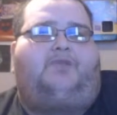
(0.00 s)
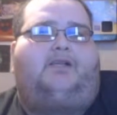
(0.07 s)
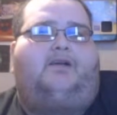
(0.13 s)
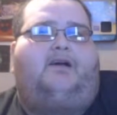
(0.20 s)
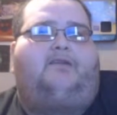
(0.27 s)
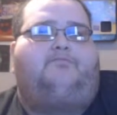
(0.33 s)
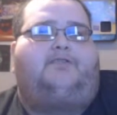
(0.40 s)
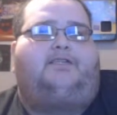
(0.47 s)

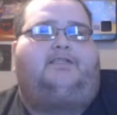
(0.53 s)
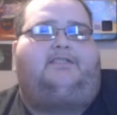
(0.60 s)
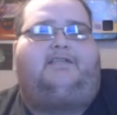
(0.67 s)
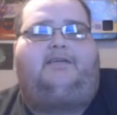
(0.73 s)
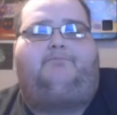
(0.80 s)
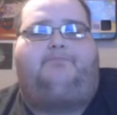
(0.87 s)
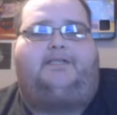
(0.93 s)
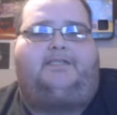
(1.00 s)
I'm gonna
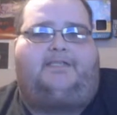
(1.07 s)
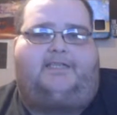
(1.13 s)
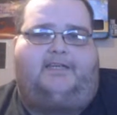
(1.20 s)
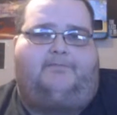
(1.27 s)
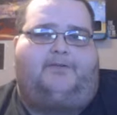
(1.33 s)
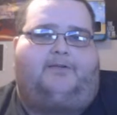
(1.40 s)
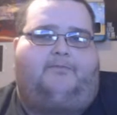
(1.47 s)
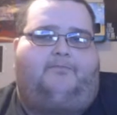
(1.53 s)
say Beat
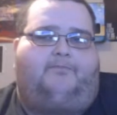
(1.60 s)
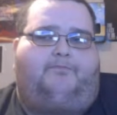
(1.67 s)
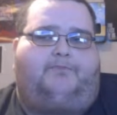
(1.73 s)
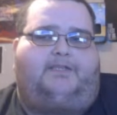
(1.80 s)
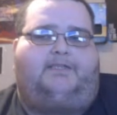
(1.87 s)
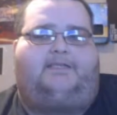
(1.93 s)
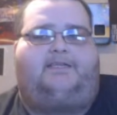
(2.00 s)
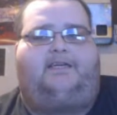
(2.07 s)
Saber.
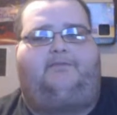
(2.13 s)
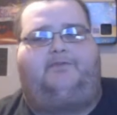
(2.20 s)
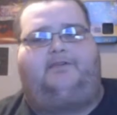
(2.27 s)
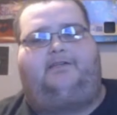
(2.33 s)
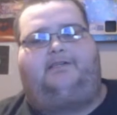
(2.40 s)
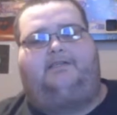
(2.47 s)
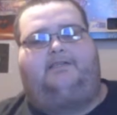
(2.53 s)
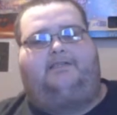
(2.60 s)
Beat
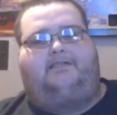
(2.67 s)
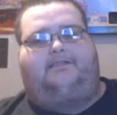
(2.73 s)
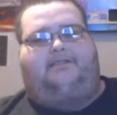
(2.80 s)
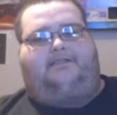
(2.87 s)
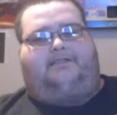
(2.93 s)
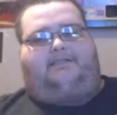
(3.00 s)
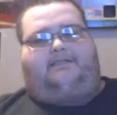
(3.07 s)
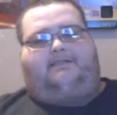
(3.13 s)
Saber
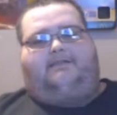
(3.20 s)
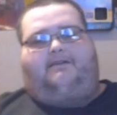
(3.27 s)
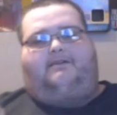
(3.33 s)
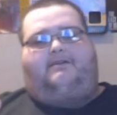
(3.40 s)
is